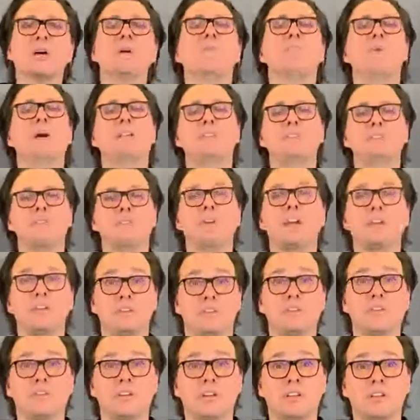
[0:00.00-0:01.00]
but you can
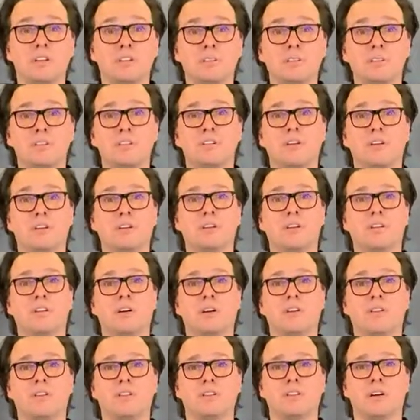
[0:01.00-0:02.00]
do it
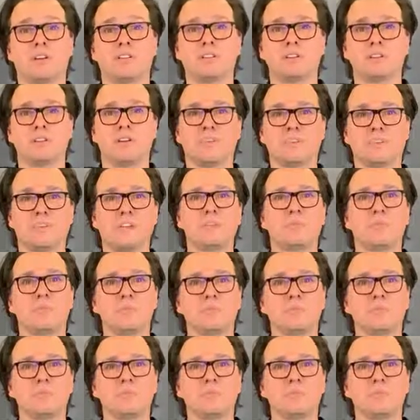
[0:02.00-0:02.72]
on softly